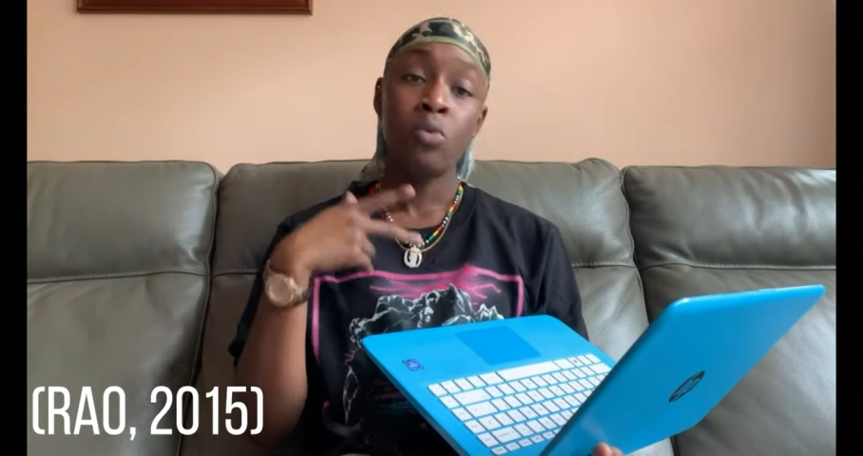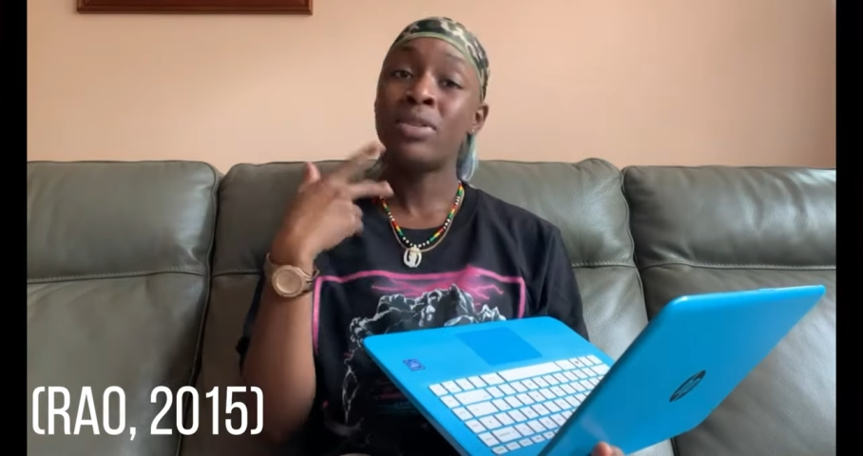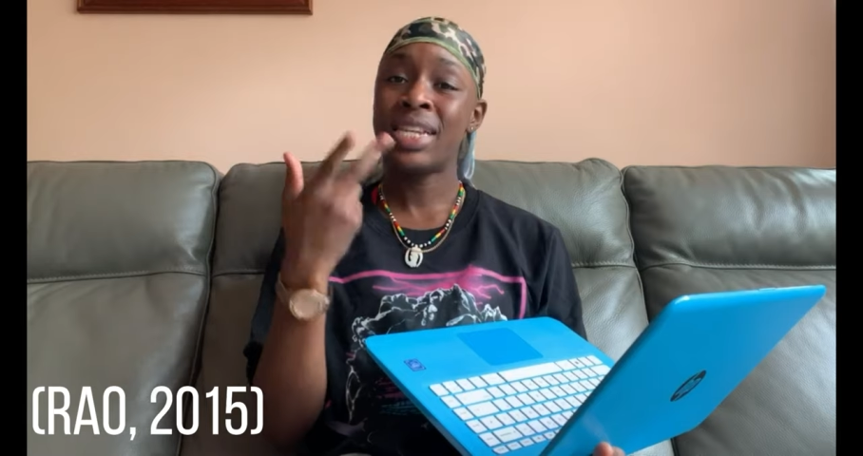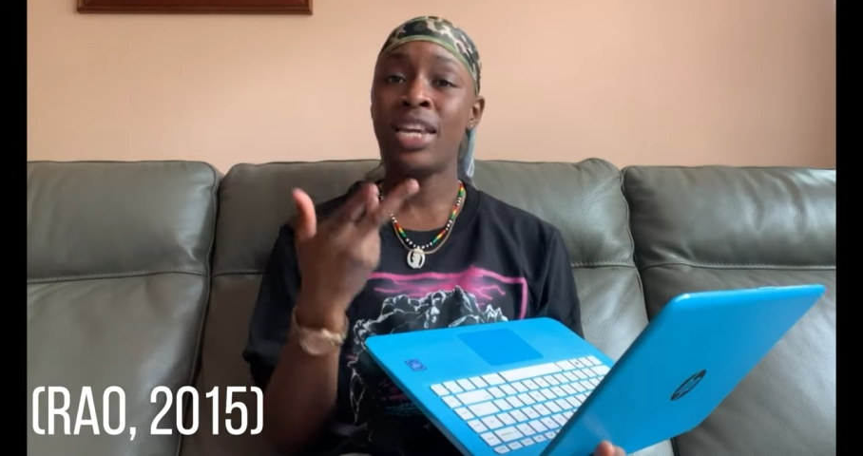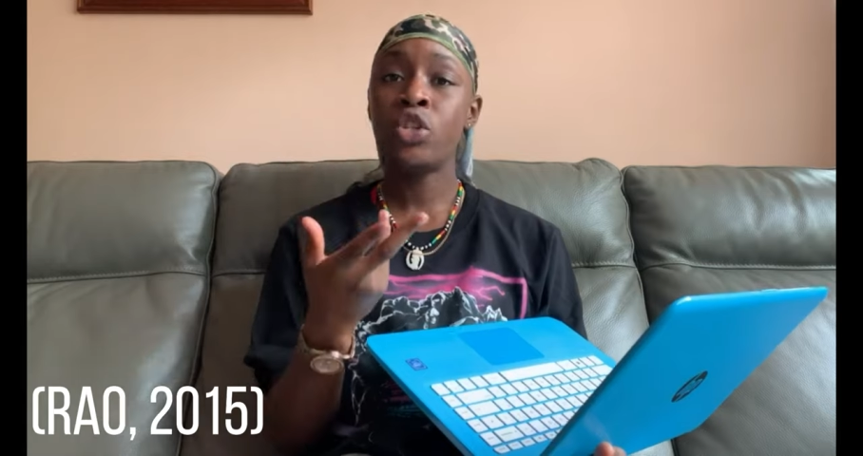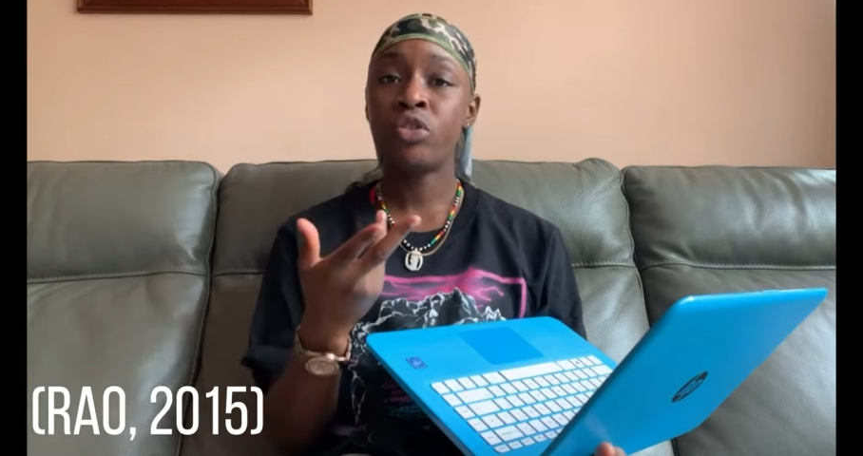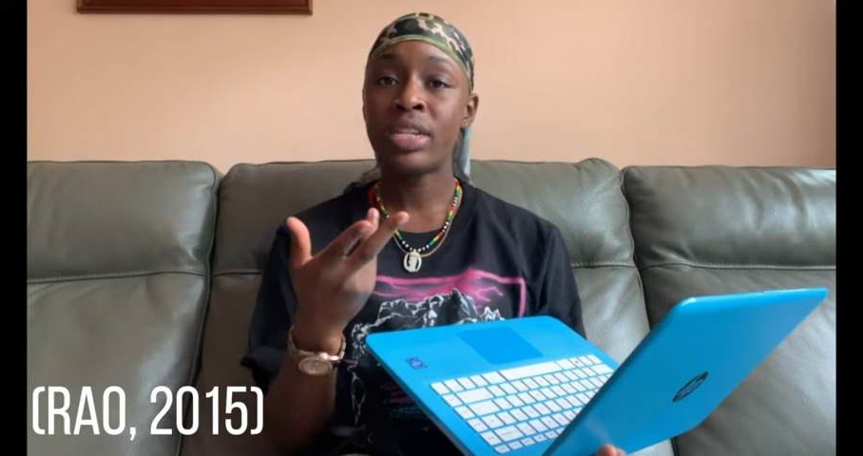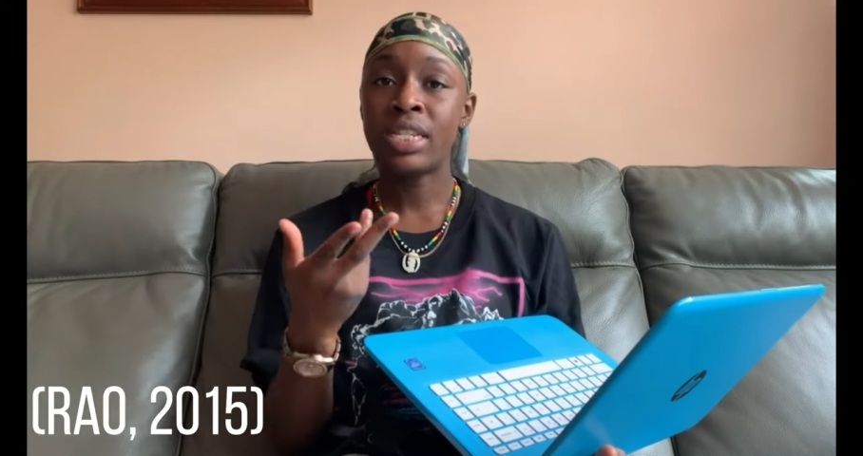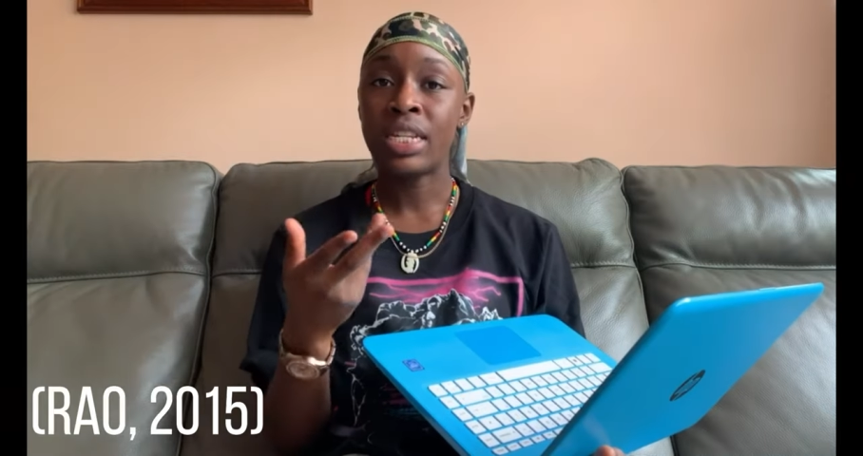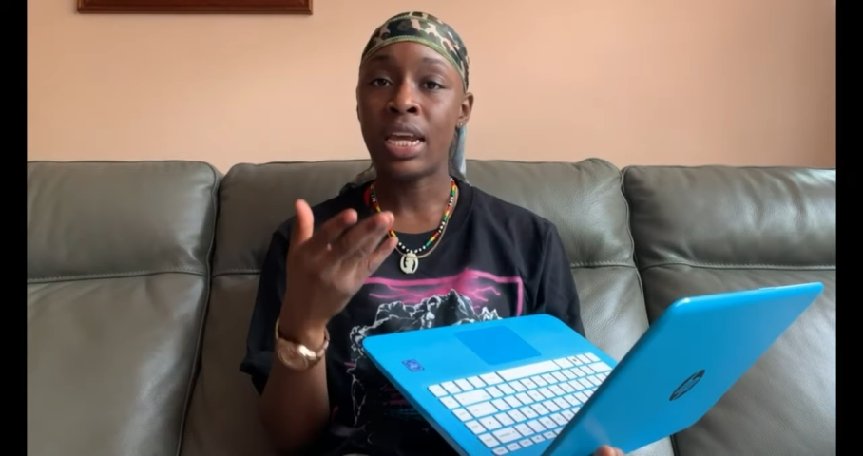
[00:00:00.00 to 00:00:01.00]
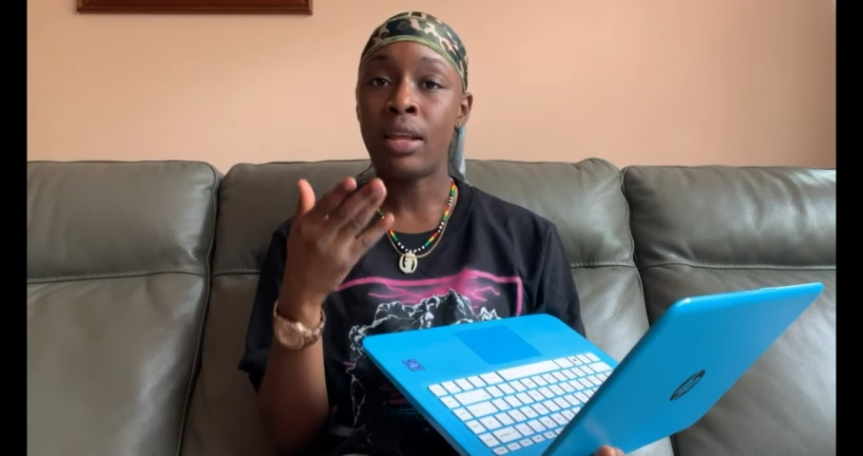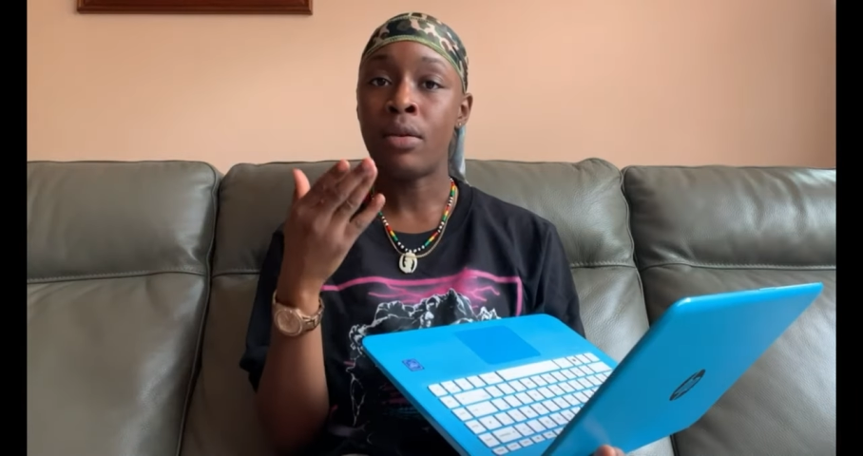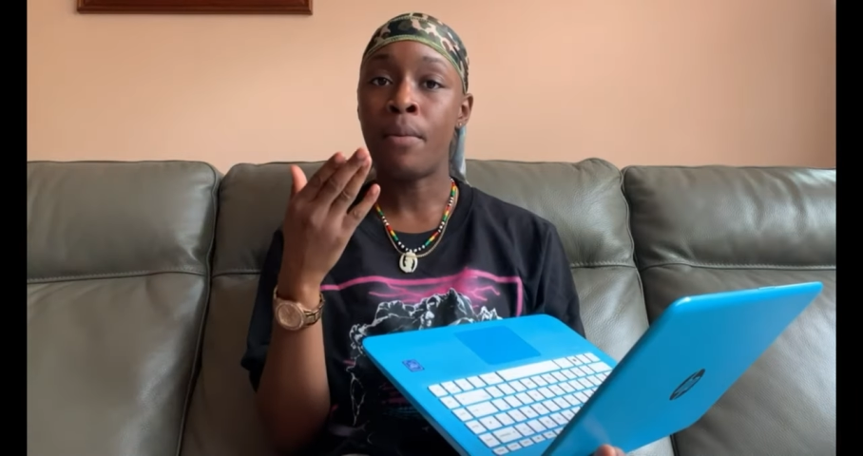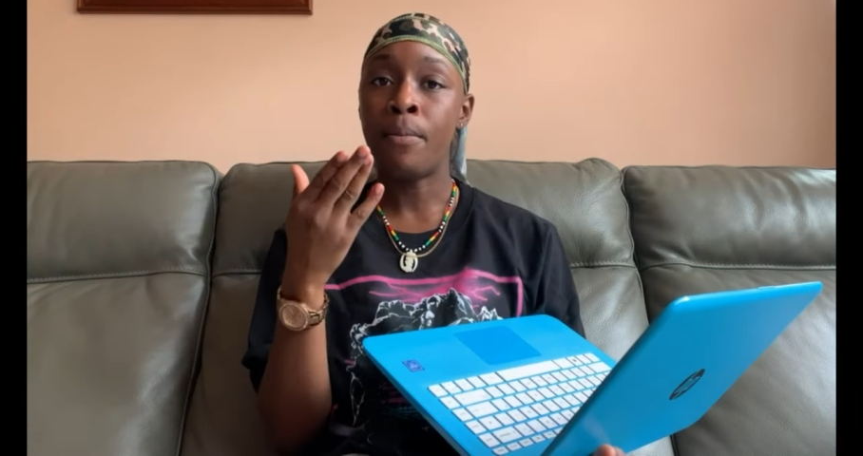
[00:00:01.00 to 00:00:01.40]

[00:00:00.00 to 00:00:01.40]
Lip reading: was interested in